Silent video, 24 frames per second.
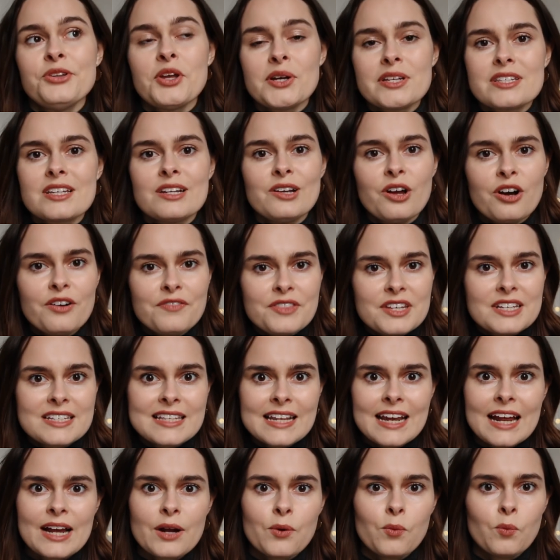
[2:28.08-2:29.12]
notice a lot of these
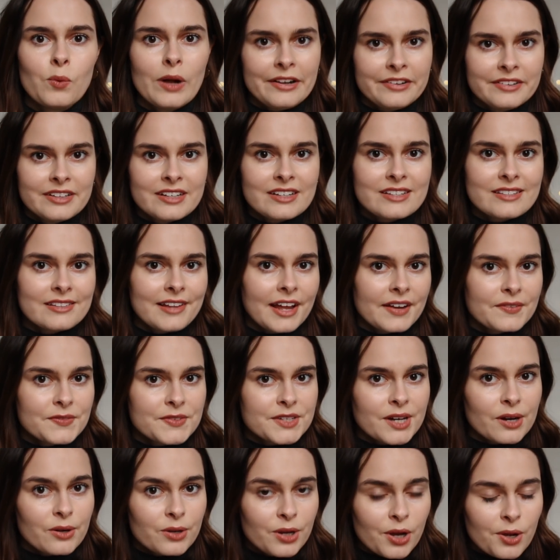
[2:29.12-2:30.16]
are like wellness
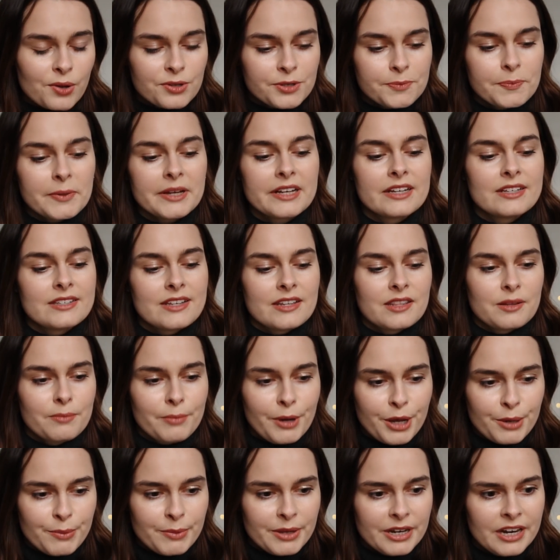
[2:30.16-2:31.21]
lifestyle goals because at the
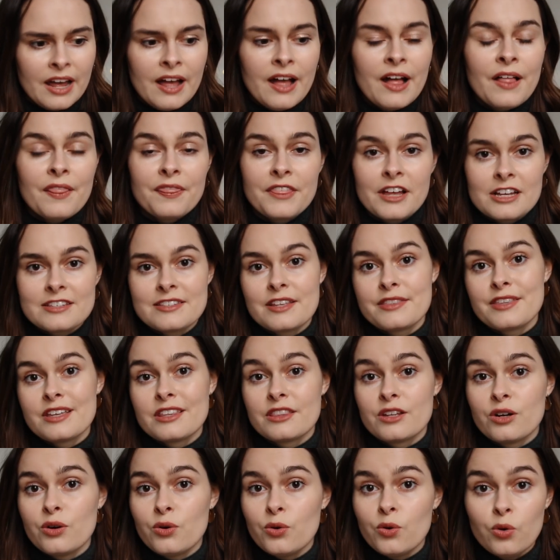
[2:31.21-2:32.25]
moment that's the thing
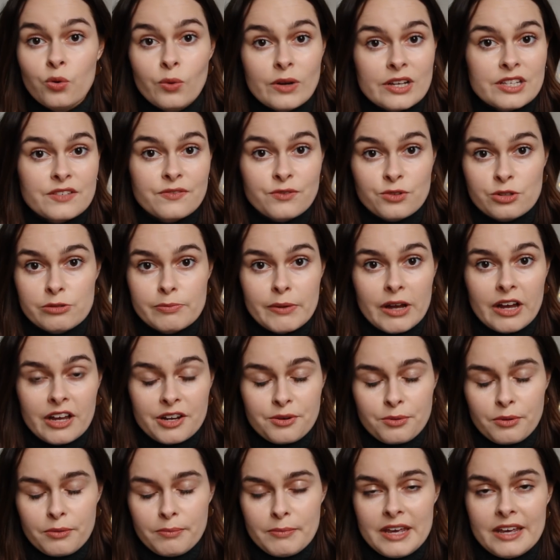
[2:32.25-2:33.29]
that always falls
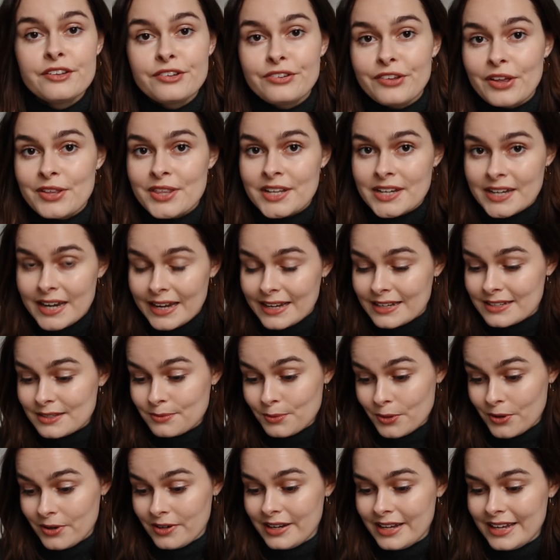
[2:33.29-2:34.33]
behind with me. So the next
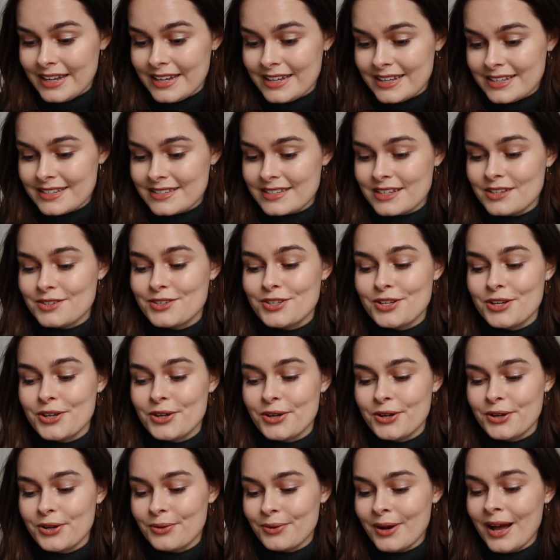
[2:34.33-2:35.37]
one is
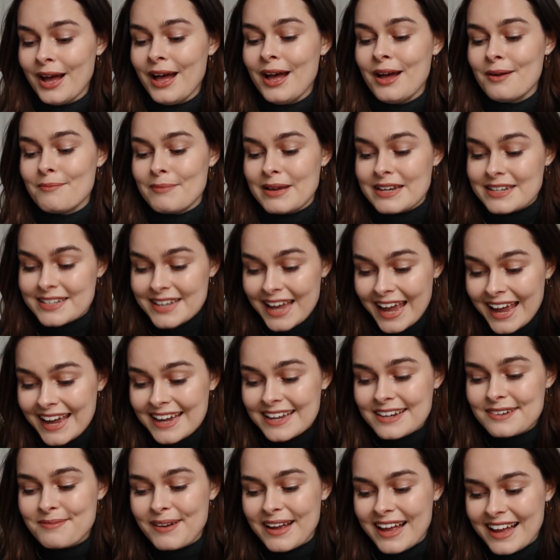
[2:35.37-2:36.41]
to
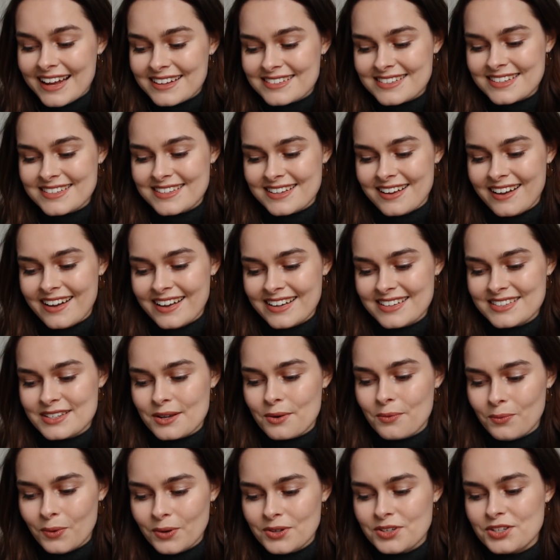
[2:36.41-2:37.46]
maintain my exercise
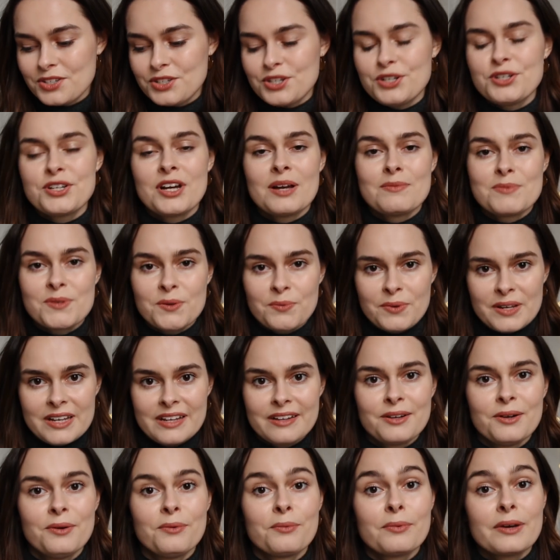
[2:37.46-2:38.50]
1 to 2 times a
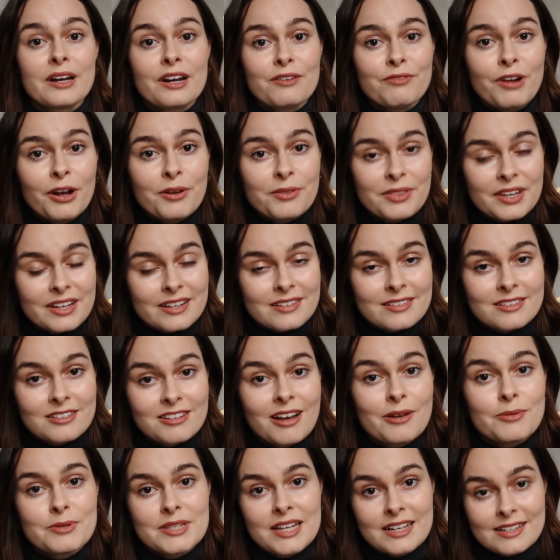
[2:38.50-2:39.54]
week. When I wrote this,
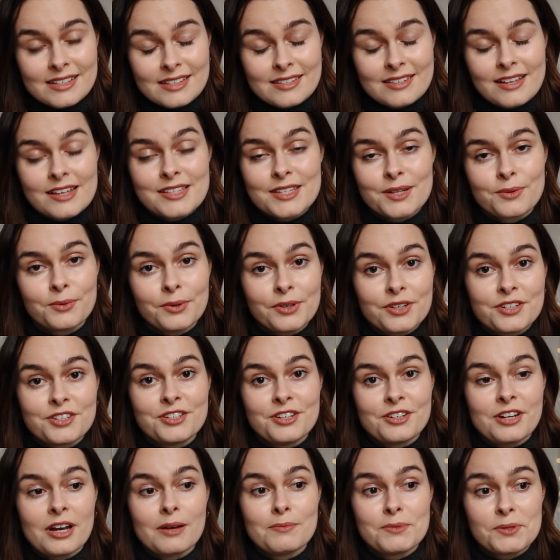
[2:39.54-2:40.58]
I was exercising 1 to
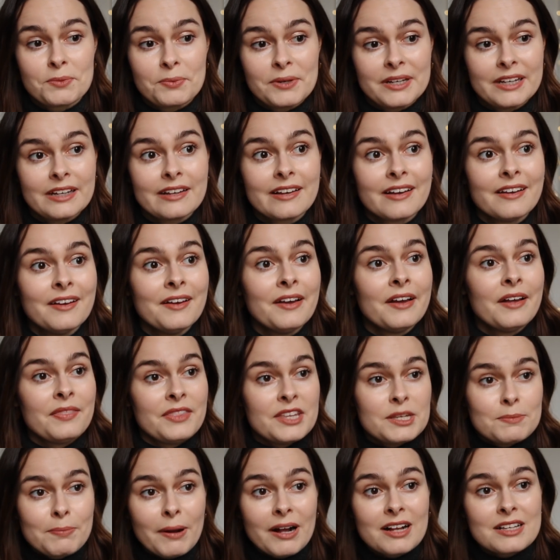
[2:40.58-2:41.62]
2 times a week.
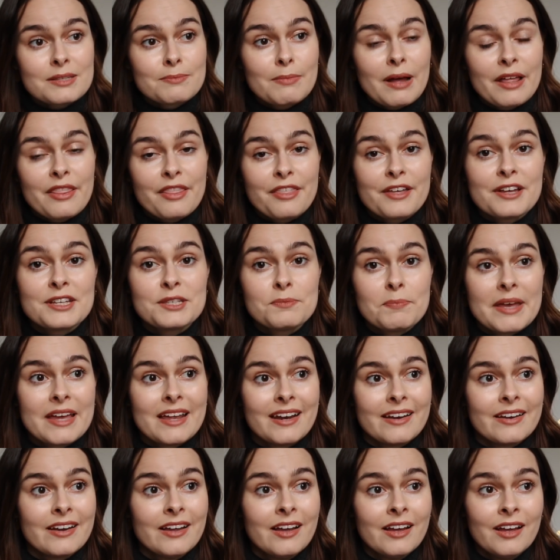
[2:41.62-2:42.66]
This past month has
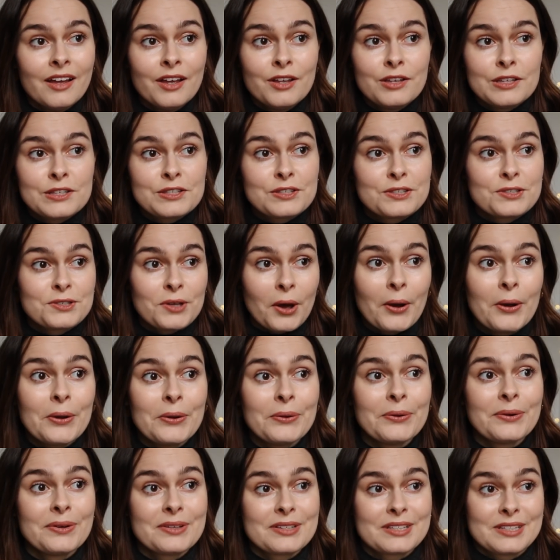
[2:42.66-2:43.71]
been
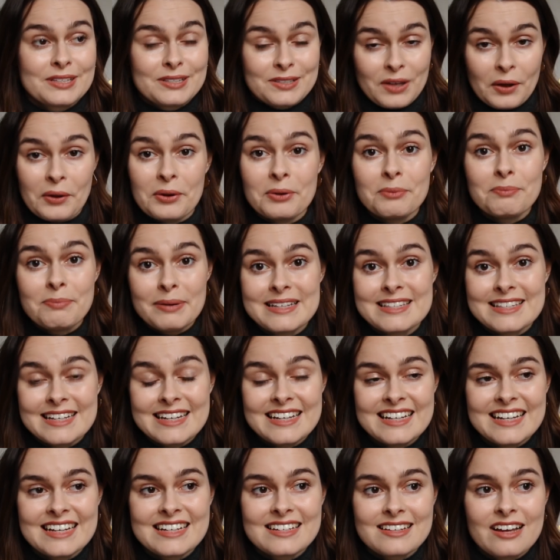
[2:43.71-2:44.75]
so, so
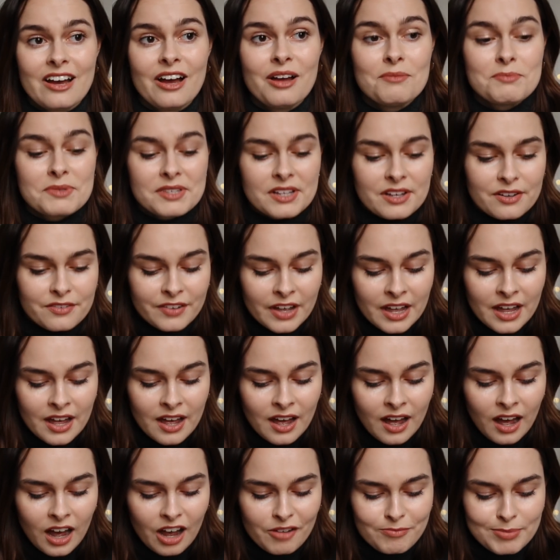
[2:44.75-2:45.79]
busy in terms of
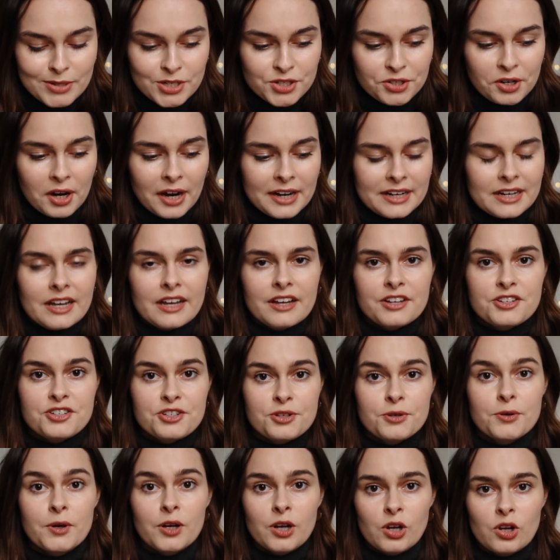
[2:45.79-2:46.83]
I've been trying to
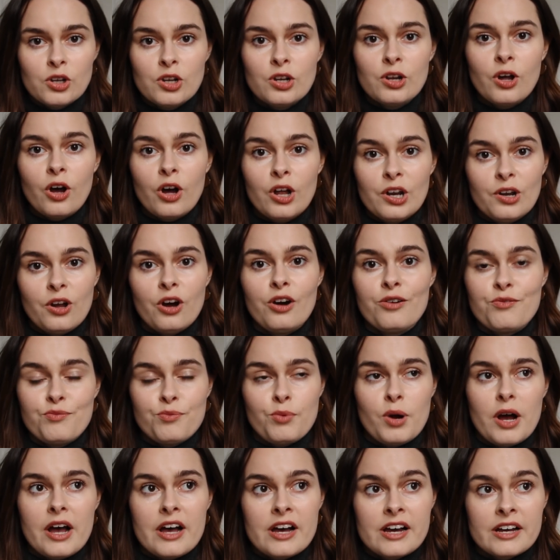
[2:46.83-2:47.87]
do a lot of
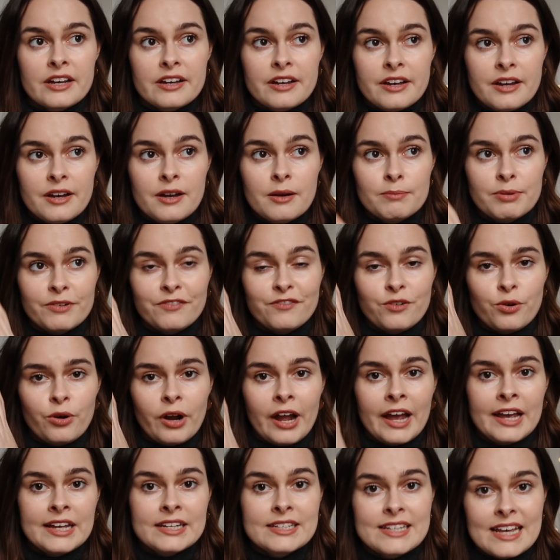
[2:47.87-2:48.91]
work before
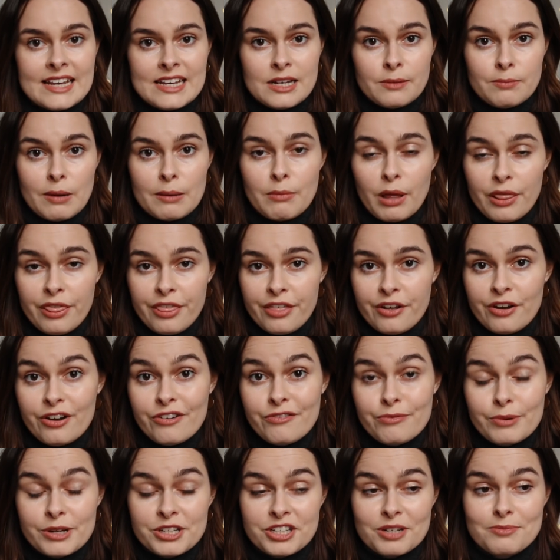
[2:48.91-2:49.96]
I take my month
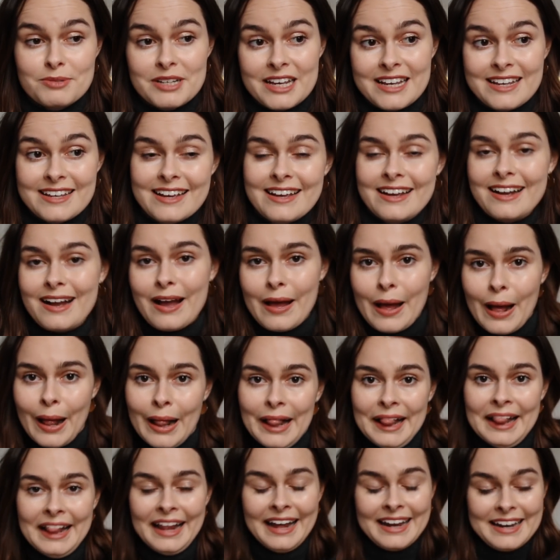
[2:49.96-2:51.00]
off, which I'm taking
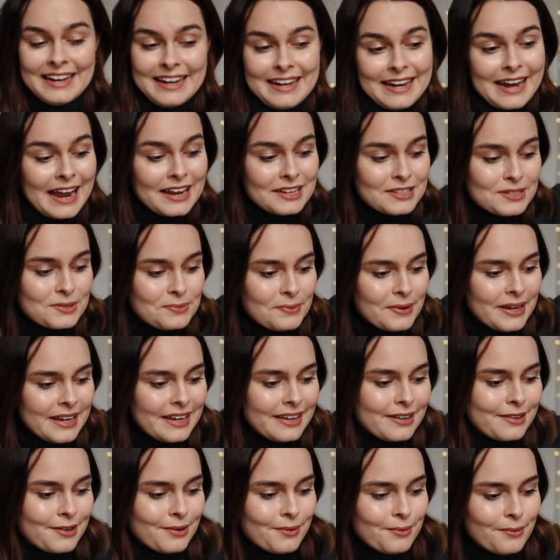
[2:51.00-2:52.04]
next
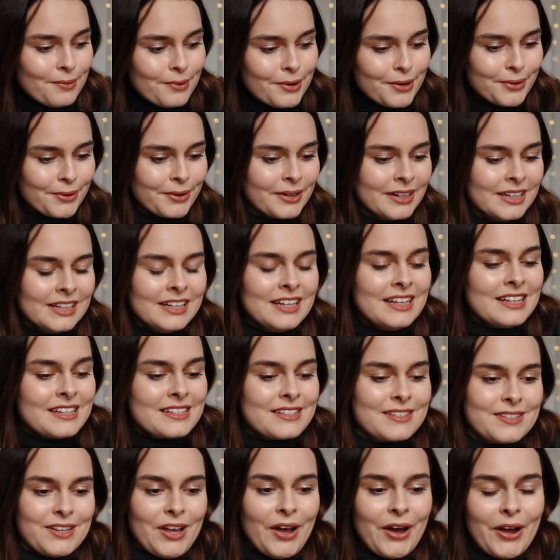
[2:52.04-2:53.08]
week, woo!
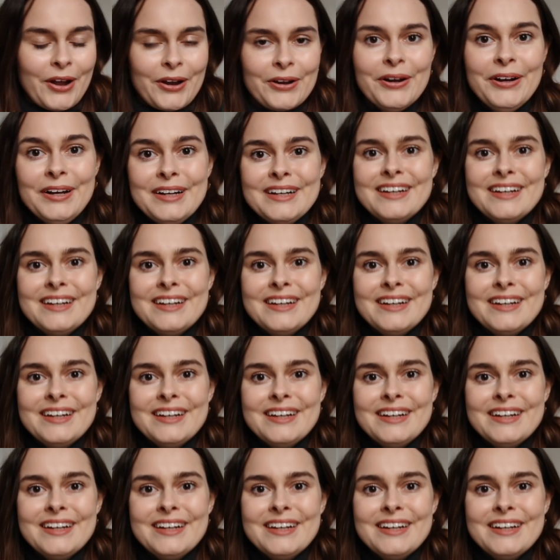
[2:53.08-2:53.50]
So,